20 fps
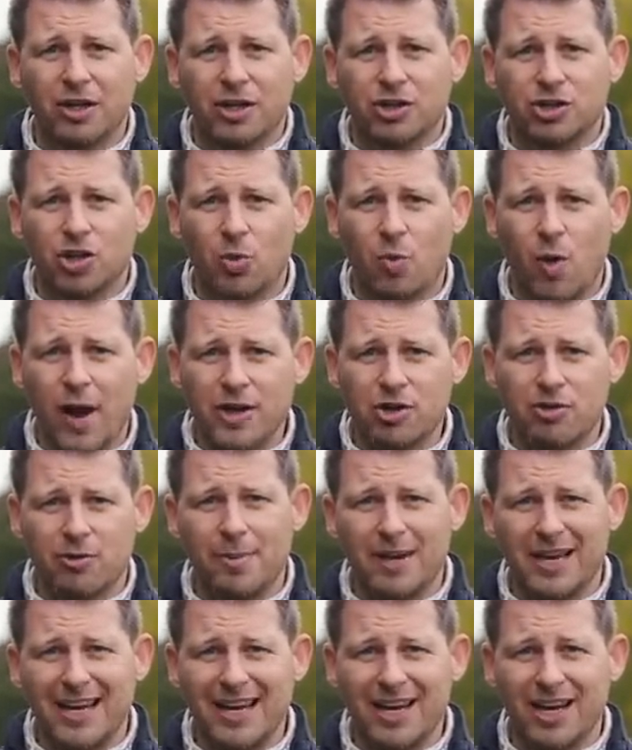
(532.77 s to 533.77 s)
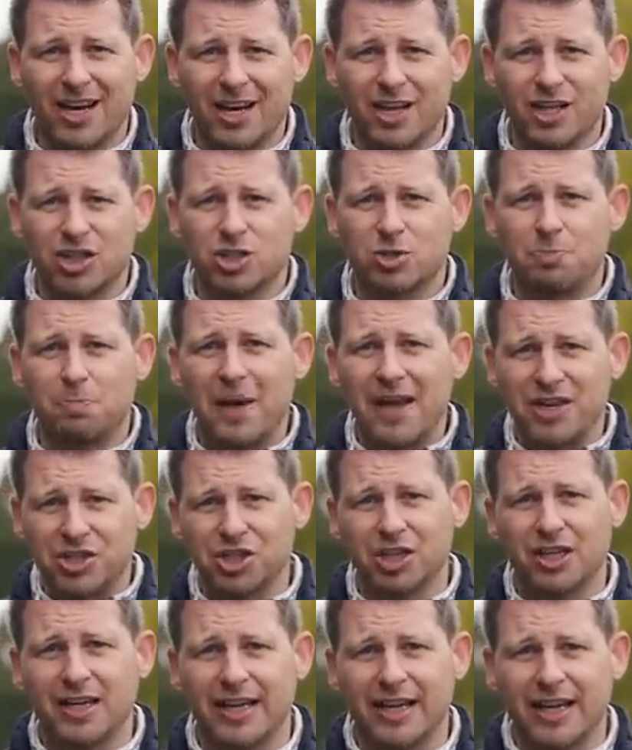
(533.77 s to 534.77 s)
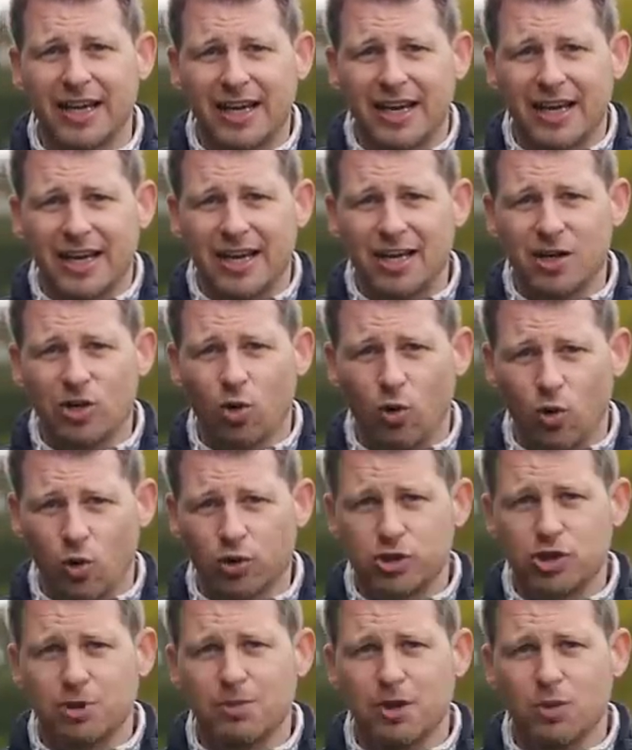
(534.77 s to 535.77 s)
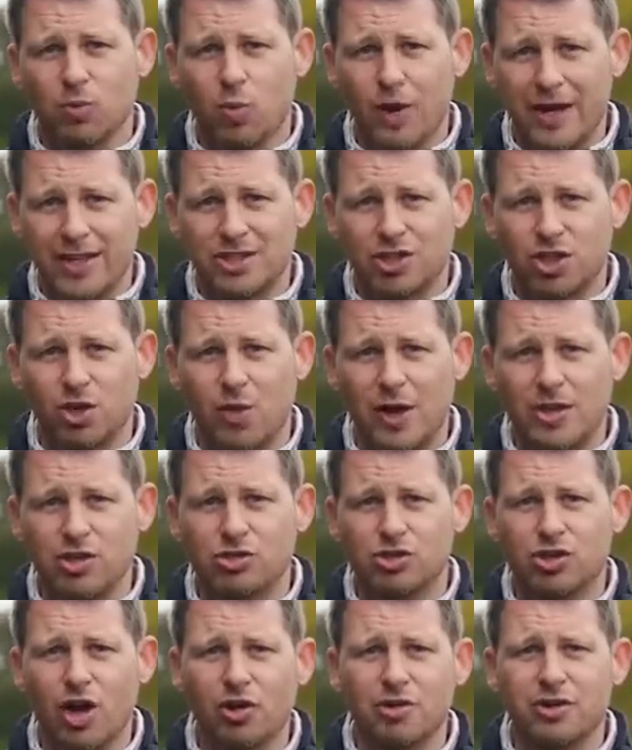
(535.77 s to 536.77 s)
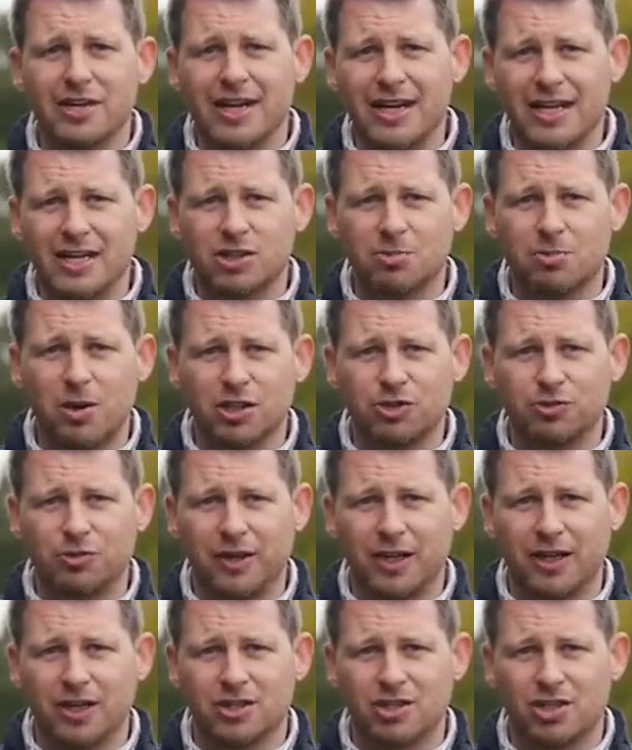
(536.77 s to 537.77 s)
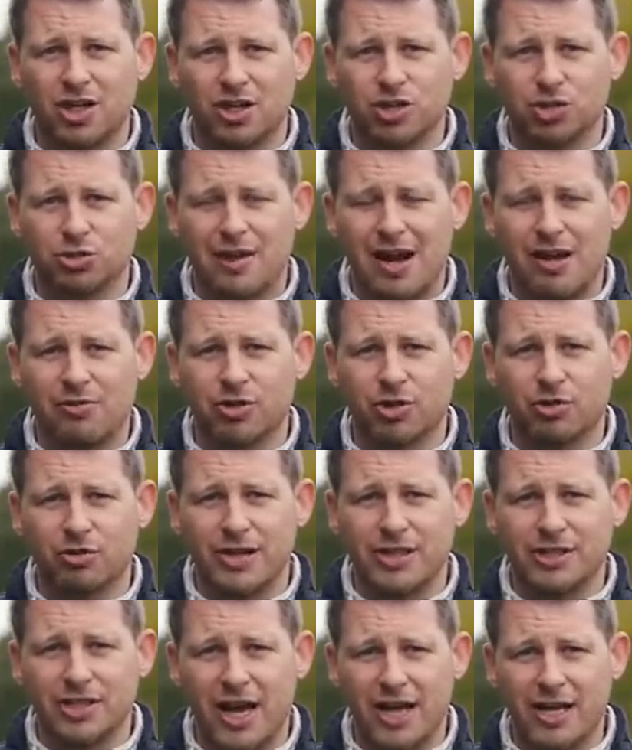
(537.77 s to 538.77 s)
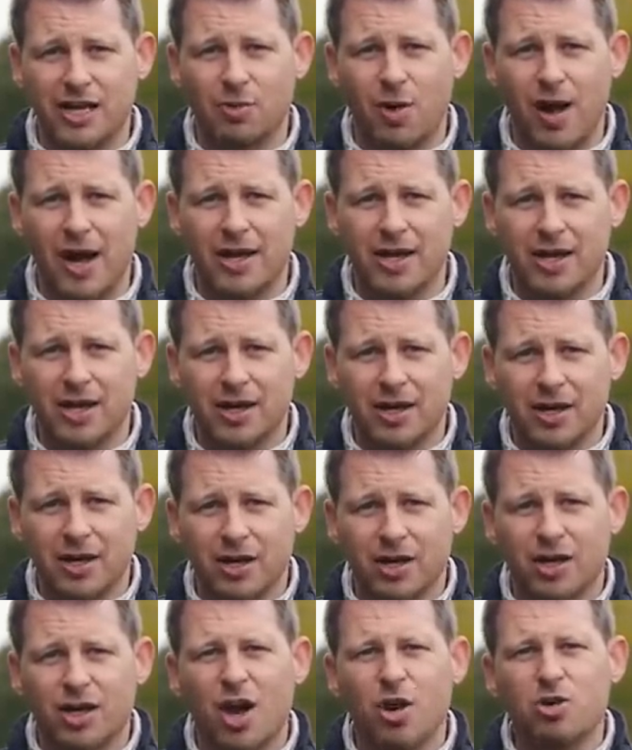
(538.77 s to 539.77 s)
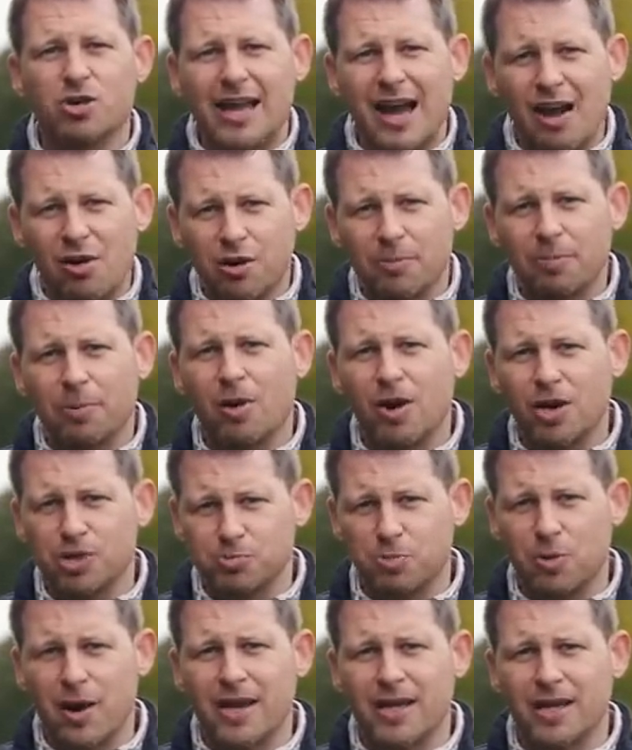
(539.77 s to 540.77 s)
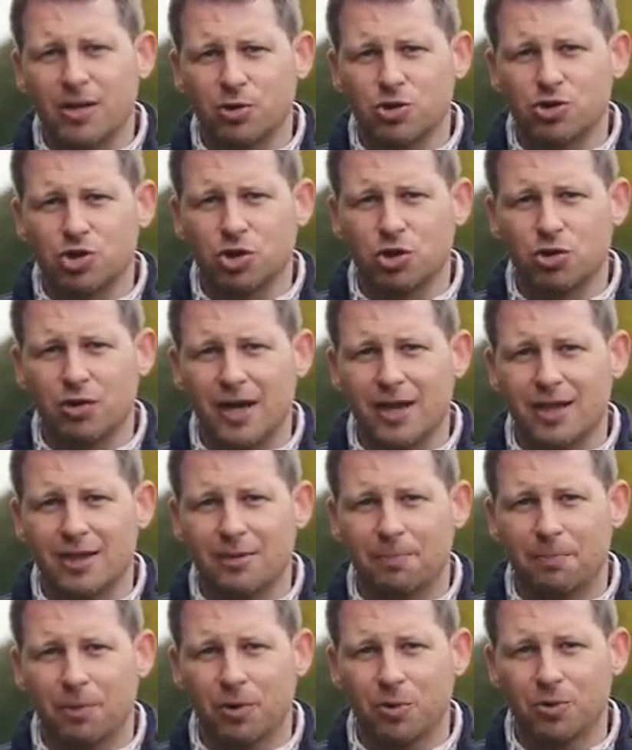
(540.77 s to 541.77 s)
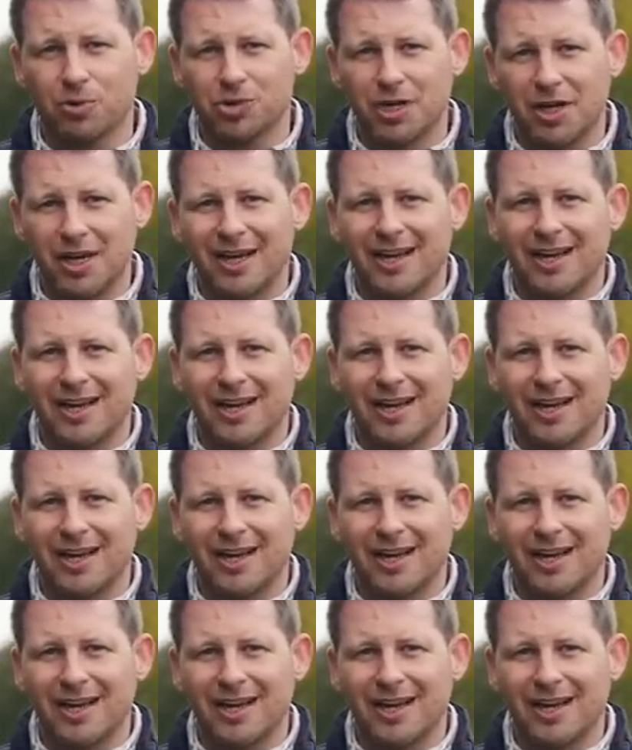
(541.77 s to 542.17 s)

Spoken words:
So when you're a beginner, and especially in autumn and winter when you don't need as much feel and touch around the greens anyway, go down a price bracket or two in the balls.